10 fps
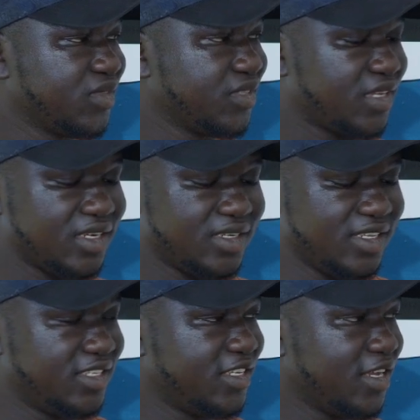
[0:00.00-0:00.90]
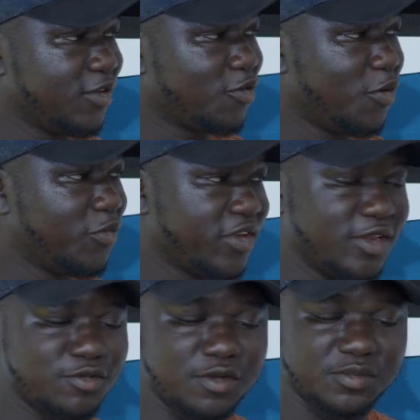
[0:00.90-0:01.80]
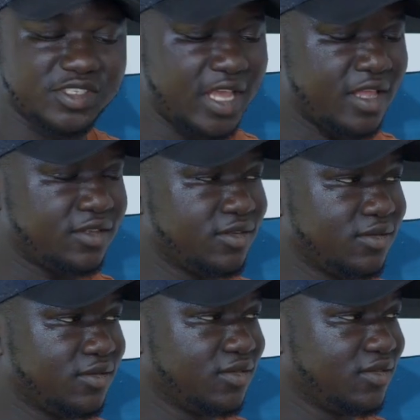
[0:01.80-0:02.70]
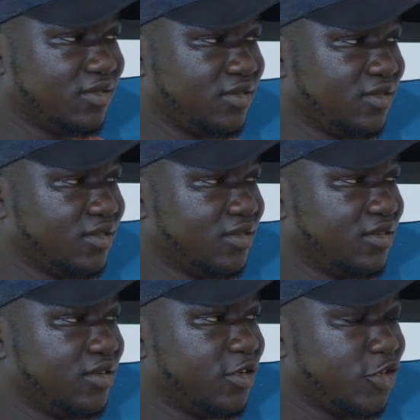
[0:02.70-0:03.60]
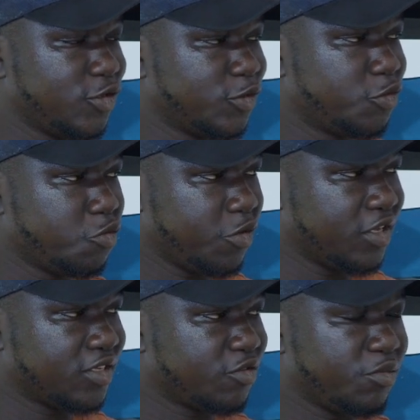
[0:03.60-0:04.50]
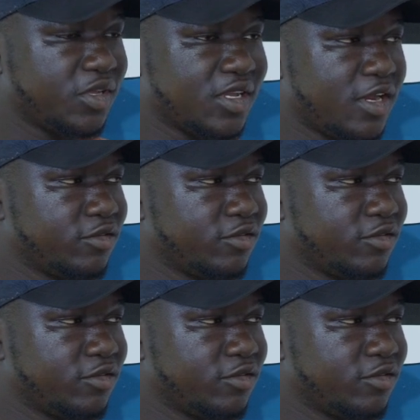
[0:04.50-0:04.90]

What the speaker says: that this year, come rain, come shine, Region 2 West will be crowned